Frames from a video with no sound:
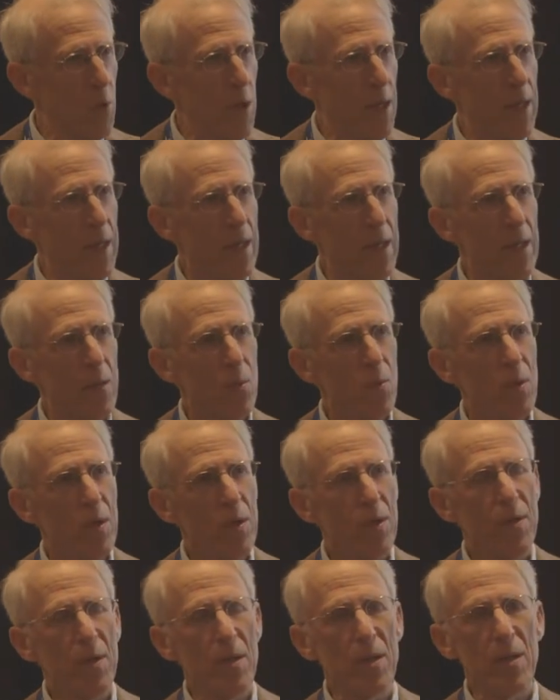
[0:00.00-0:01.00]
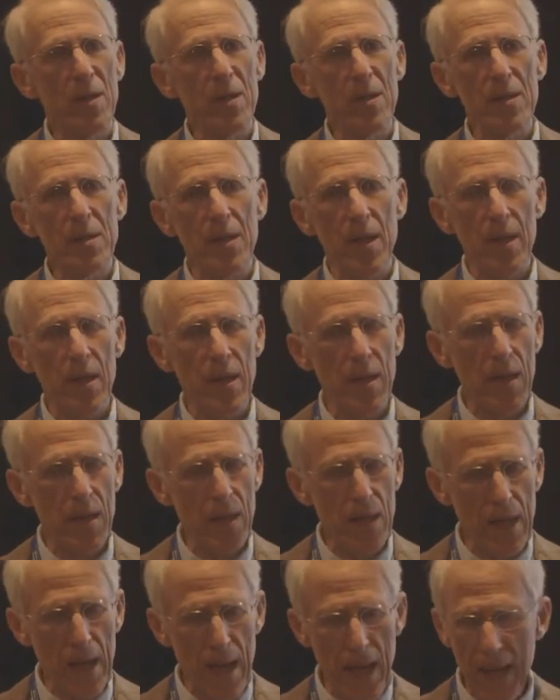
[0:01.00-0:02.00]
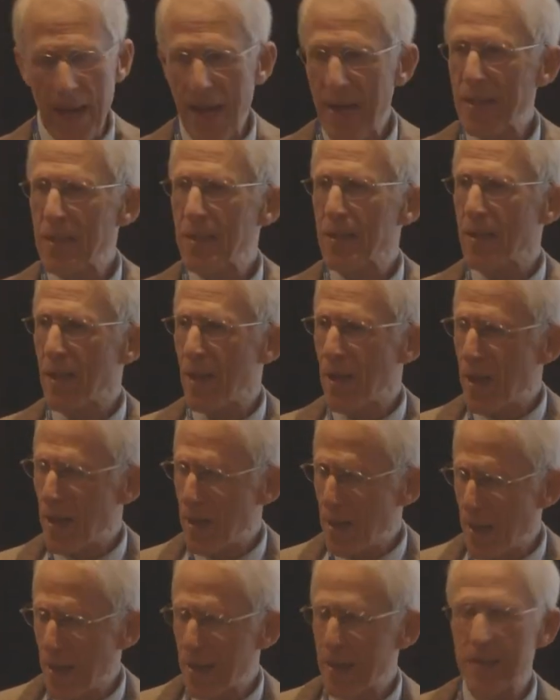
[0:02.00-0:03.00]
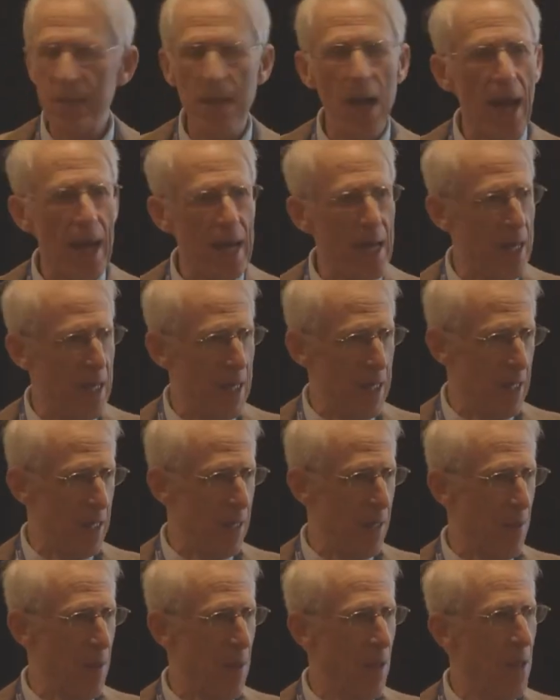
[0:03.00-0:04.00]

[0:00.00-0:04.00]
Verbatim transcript: when he would, he had anxiety.